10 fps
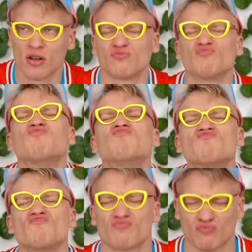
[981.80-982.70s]
That's
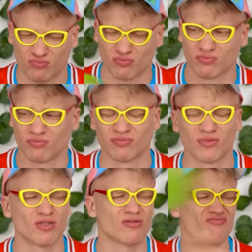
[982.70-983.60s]
awful. This was
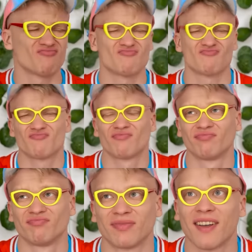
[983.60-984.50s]
a terrible
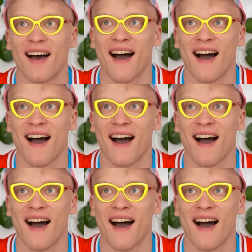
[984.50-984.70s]
idea.